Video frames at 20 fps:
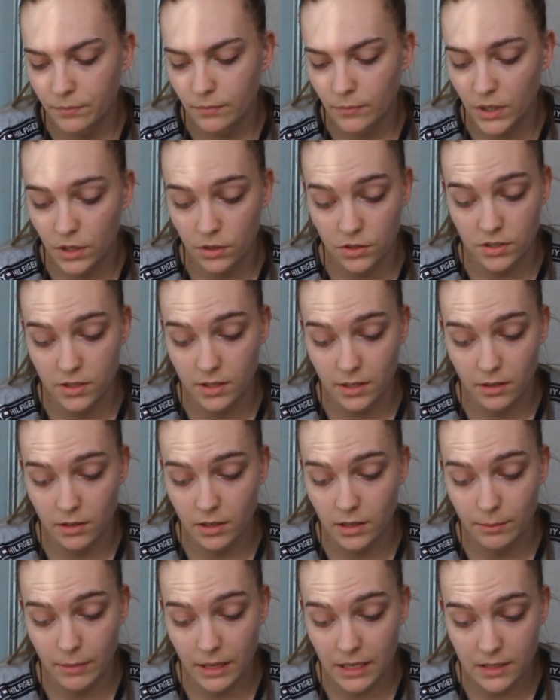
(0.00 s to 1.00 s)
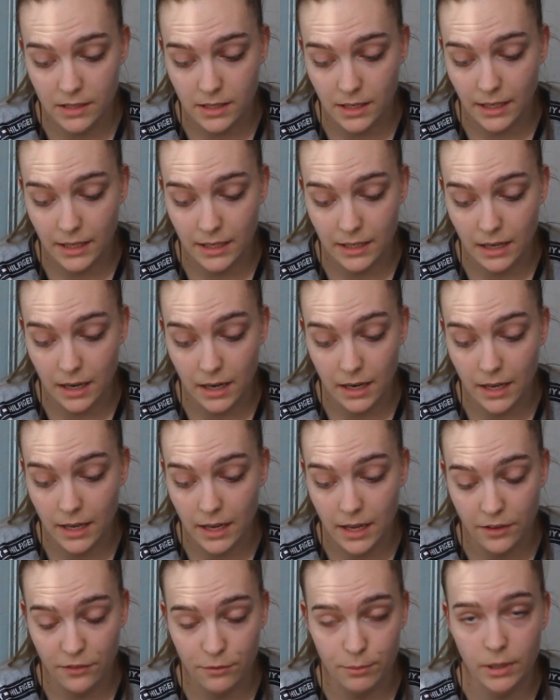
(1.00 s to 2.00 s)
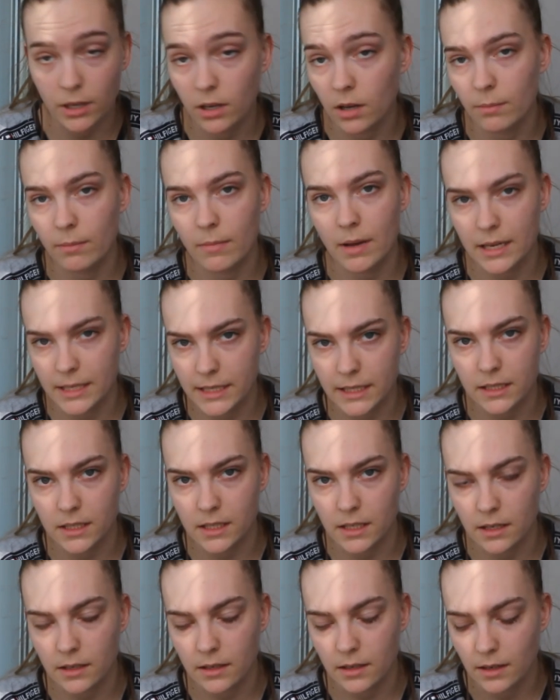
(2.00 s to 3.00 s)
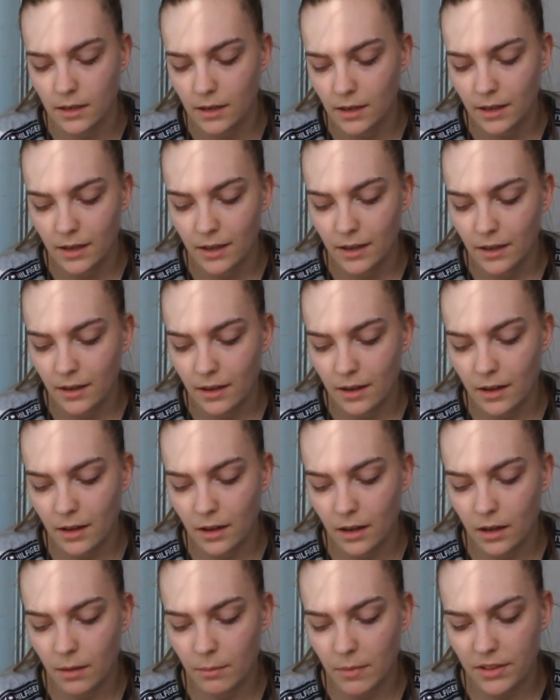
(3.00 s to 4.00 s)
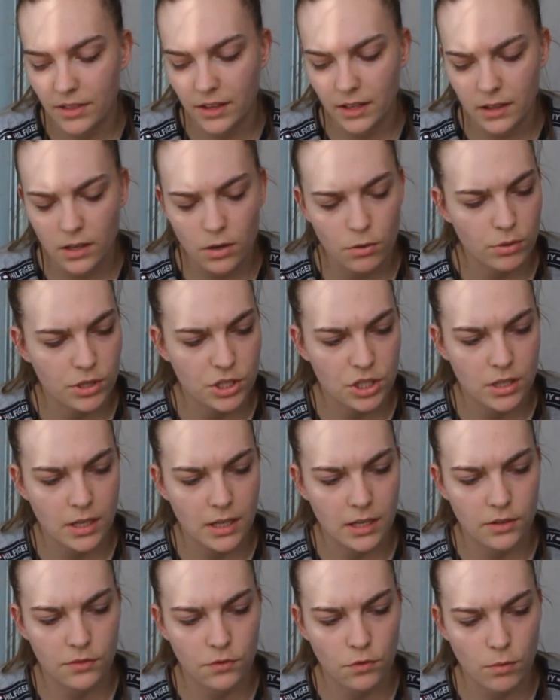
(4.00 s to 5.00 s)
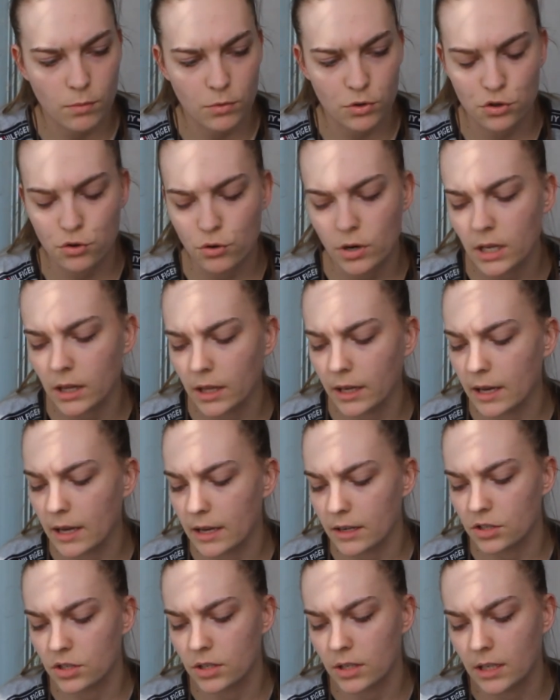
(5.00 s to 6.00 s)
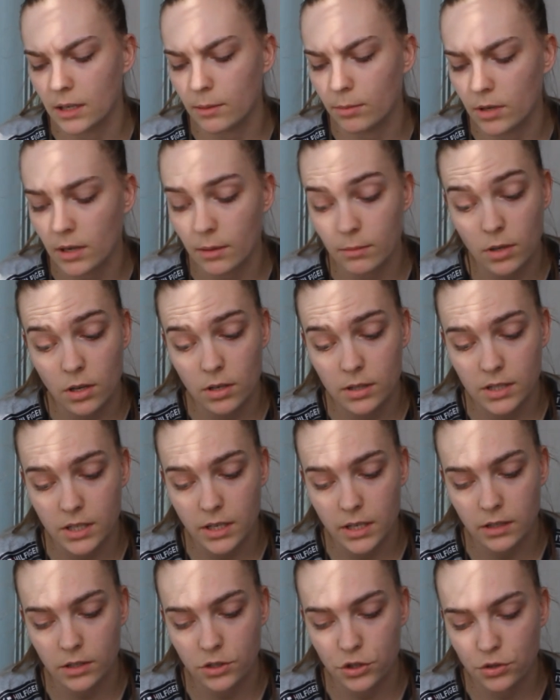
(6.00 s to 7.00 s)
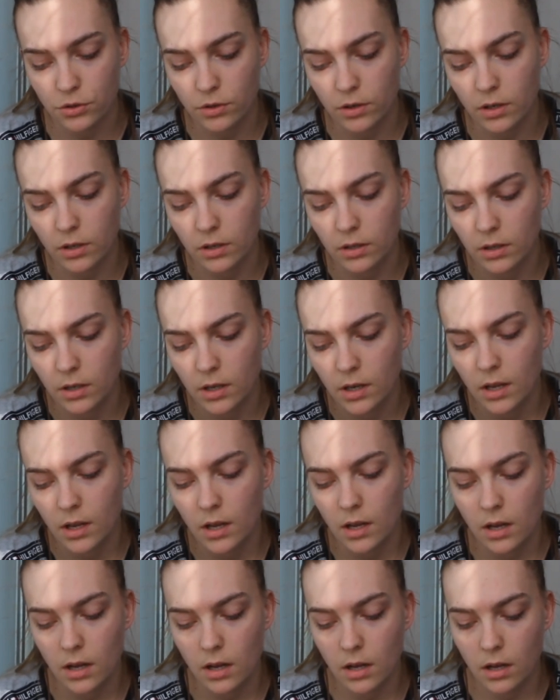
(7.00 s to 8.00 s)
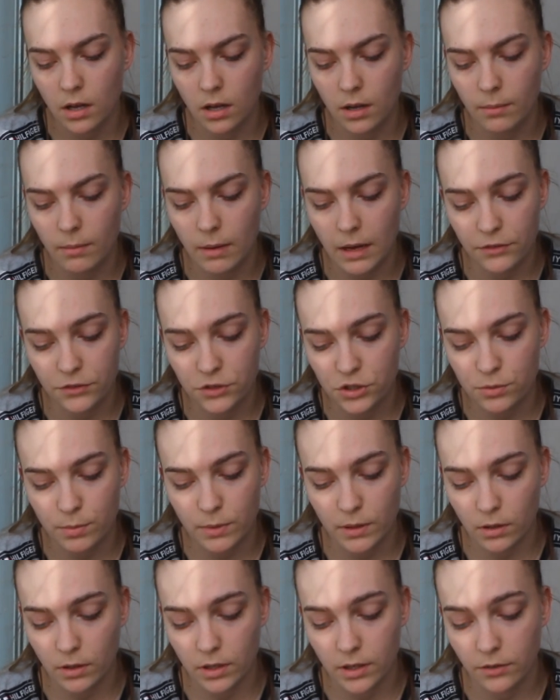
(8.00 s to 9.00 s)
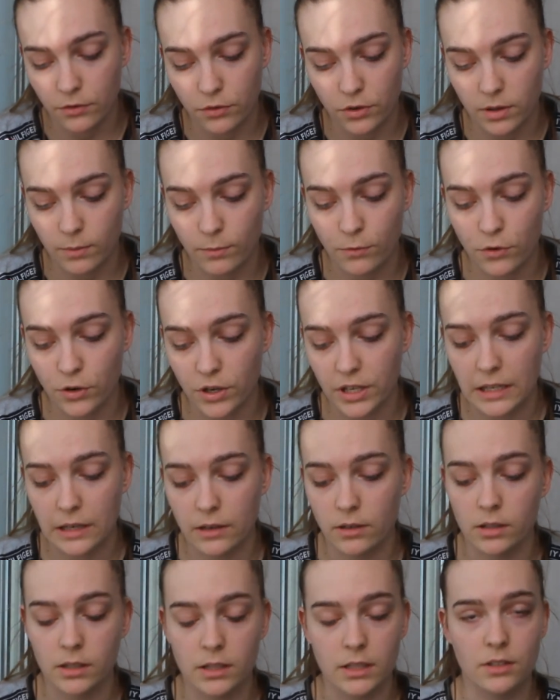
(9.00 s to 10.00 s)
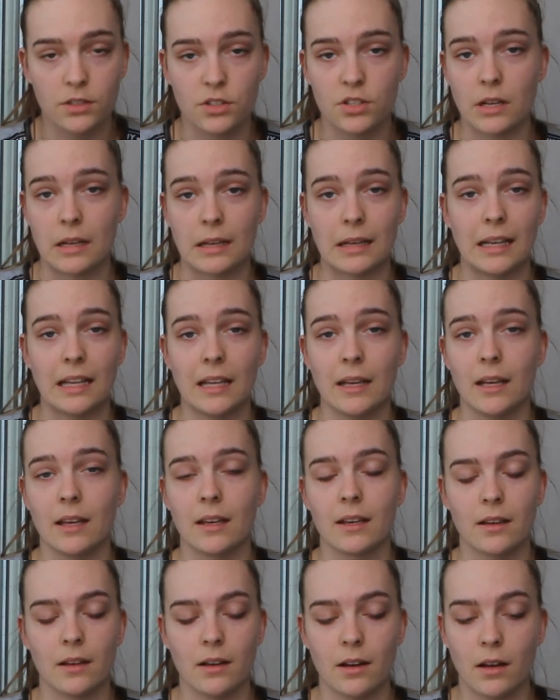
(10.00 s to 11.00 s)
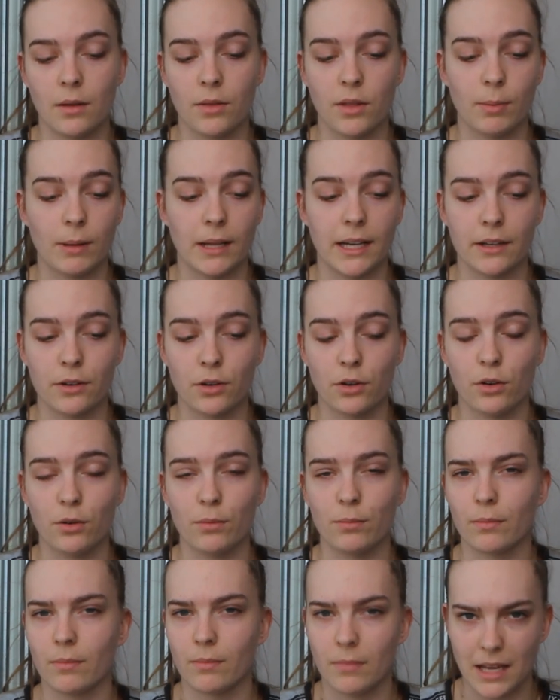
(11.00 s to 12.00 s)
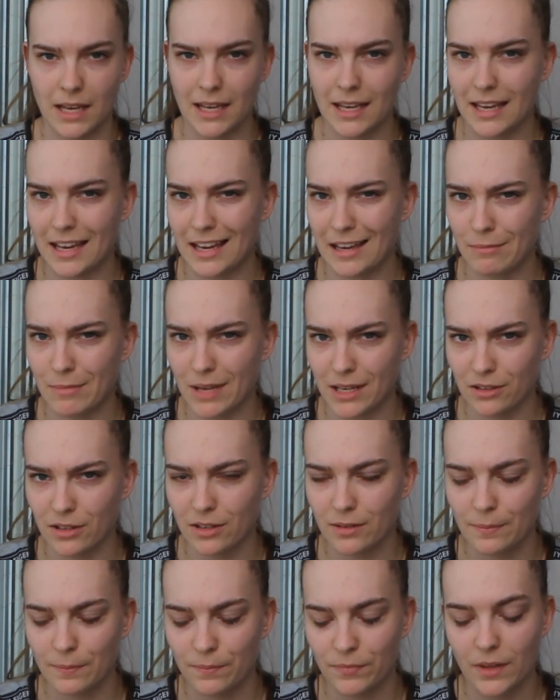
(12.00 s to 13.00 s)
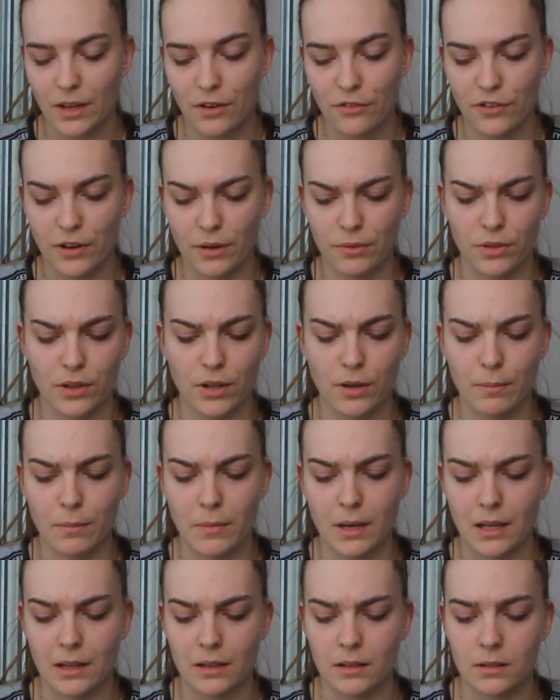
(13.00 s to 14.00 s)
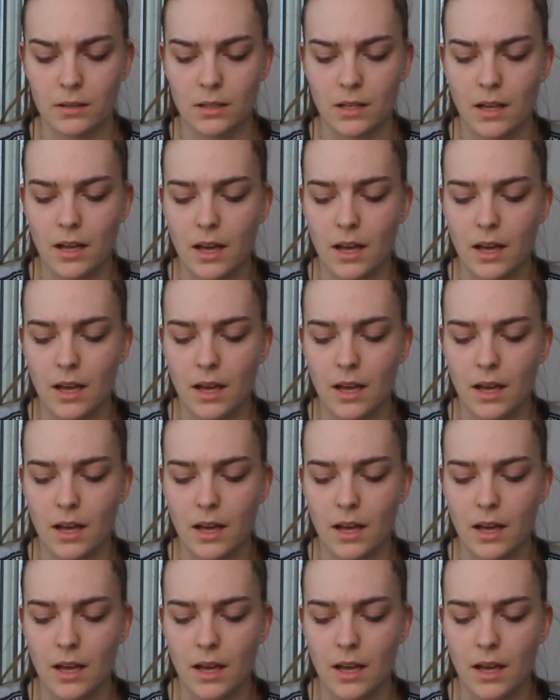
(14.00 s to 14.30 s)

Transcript: because they're amazing and I have become addicted. I think they originated from Australia actually, but I'm not entirely sure. I've just been looking for them for a year, and suddenly the Plant Home, aka Mette, found them in